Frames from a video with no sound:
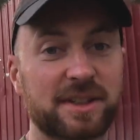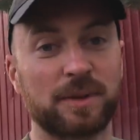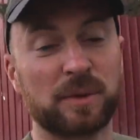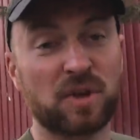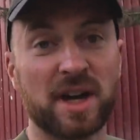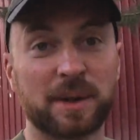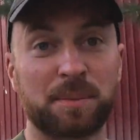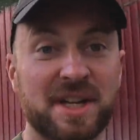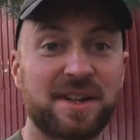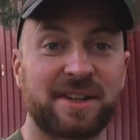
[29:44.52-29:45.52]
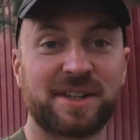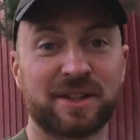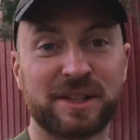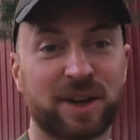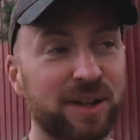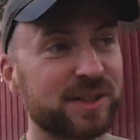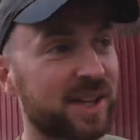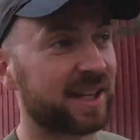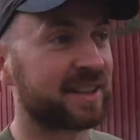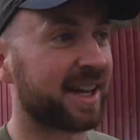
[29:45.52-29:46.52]
We've not had a beer here in
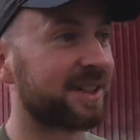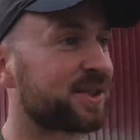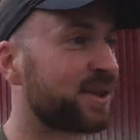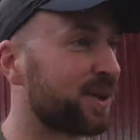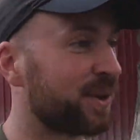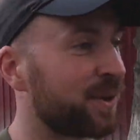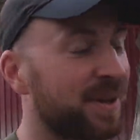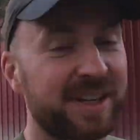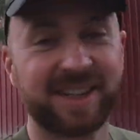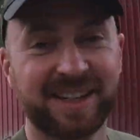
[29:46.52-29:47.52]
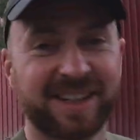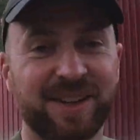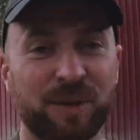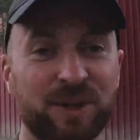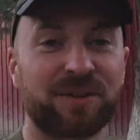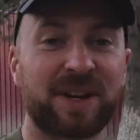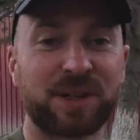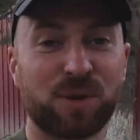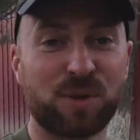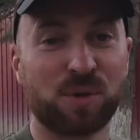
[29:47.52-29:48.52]
Kyrgyzstan yet, so we're going to find
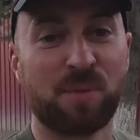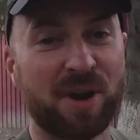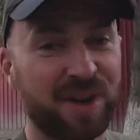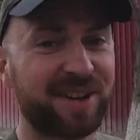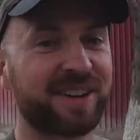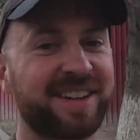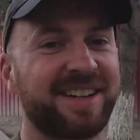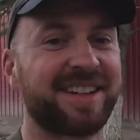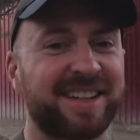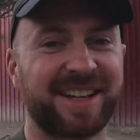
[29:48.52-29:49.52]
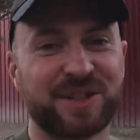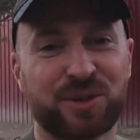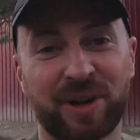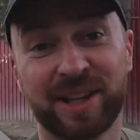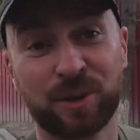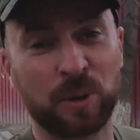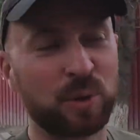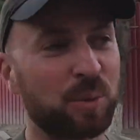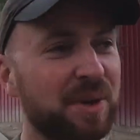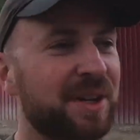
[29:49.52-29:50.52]
a local bar and try the
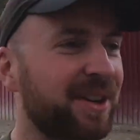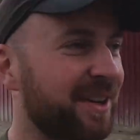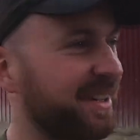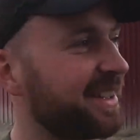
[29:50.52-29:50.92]
local beer.